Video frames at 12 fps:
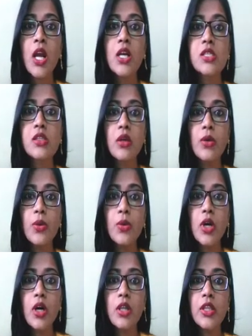So
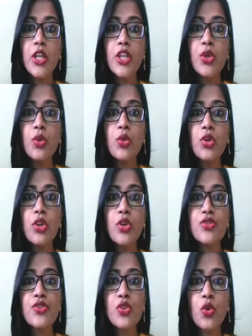the
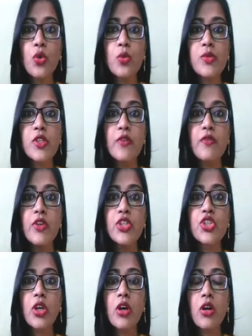nucleosomes
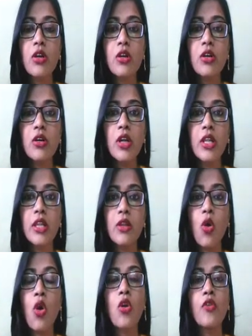which occur
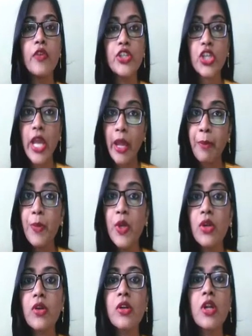or which
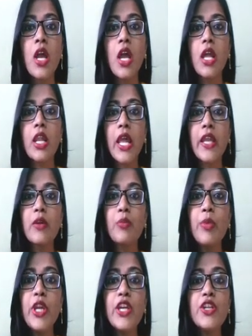appear like
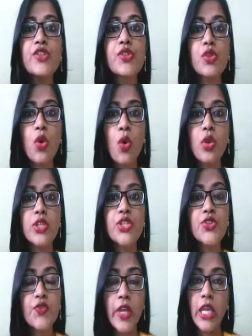beads on
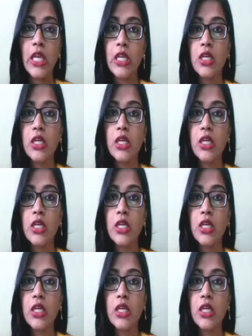string.